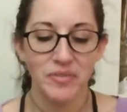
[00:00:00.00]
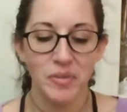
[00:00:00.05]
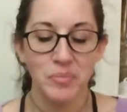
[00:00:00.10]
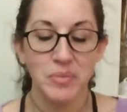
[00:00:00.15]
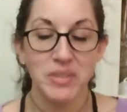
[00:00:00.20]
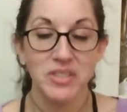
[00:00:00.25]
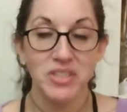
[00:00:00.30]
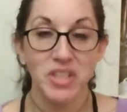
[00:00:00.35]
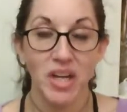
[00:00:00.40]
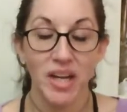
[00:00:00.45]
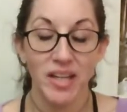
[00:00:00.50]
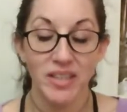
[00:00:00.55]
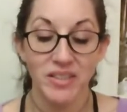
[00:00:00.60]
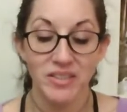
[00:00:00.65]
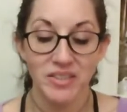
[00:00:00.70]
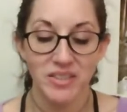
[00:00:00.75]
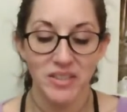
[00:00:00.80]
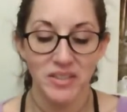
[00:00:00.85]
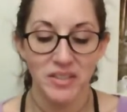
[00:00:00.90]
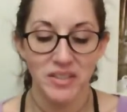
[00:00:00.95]
a
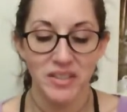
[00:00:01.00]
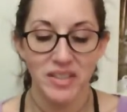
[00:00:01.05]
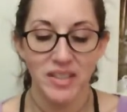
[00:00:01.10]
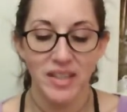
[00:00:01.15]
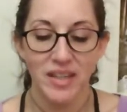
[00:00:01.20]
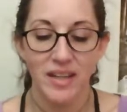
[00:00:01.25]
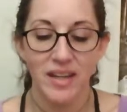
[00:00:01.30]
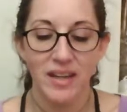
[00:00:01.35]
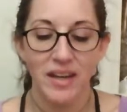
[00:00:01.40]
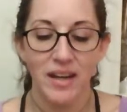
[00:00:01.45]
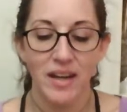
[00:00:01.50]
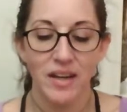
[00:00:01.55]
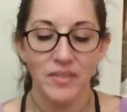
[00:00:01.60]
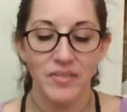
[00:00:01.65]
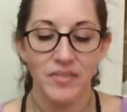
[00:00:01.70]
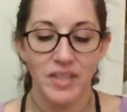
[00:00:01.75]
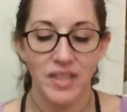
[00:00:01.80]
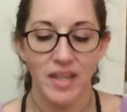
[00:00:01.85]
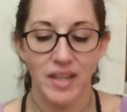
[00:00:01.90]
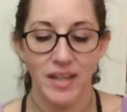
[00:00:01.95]
childhood of
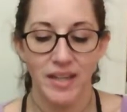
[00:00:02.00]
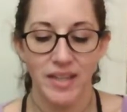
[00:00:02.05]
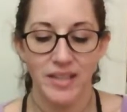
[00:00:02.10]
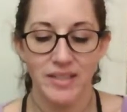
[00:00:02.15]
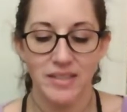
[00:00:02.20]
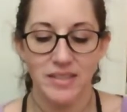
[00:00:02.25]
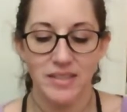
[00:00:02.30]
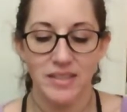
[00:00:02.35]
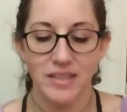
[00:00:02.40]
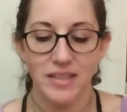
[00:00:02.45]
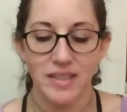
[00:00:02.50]
a kind